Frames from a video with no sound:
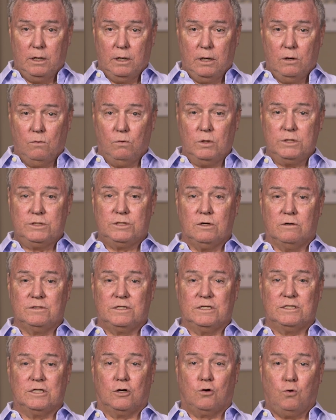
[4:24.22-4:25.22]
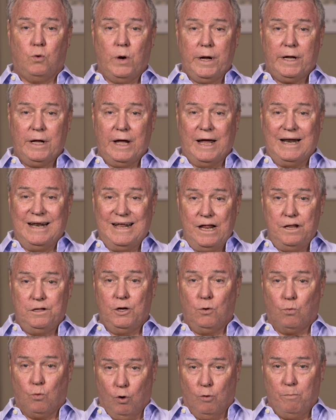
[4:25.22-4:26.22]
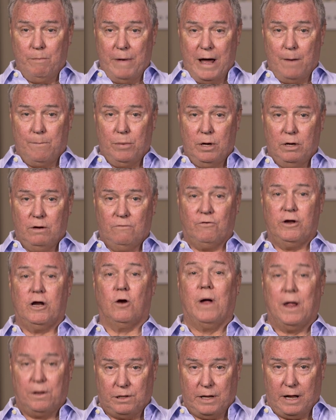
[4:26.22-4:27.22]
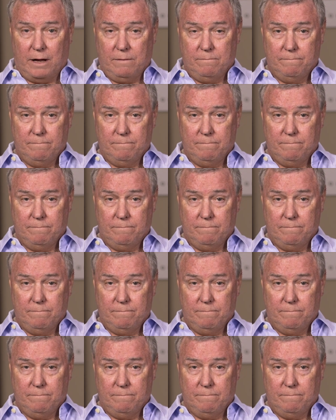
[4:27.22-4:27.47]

which serves as a quick and easy roadmap for your essay.